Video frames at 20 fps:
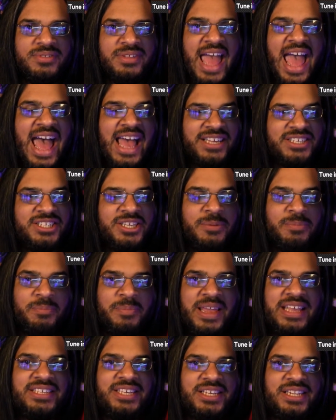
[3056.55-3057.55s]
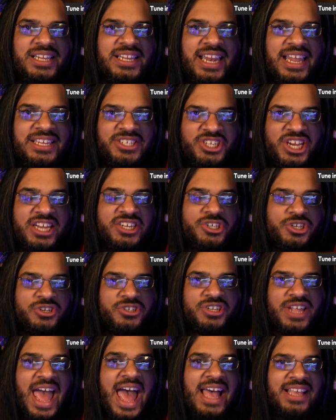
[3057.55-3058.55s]
asks him, basically like
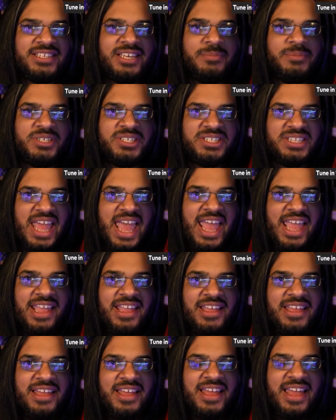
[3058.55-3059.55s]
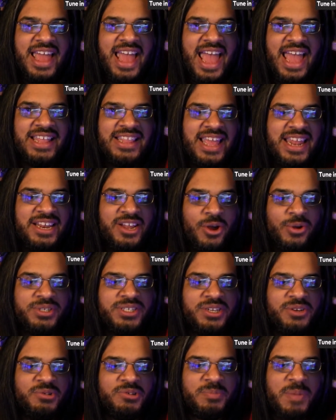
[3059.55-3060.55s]
gestures to ask him to stay, and then he goes
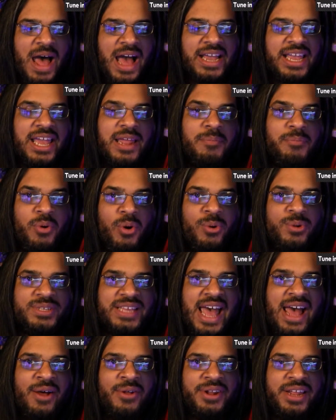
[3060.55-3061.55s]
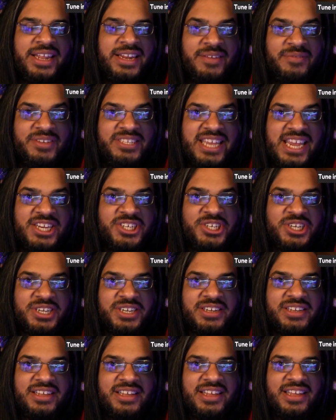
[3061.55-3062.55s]
into his pocket and pulls out an
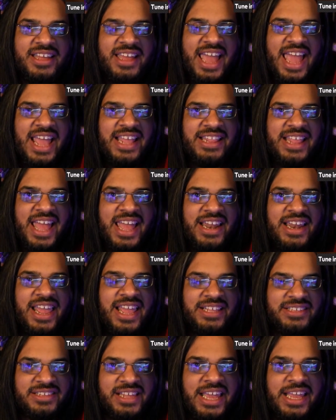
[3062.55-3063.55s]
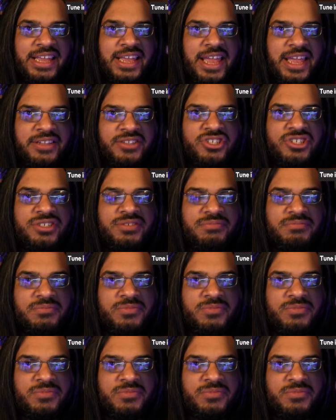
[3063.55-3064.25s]
invitation, and then it's like it's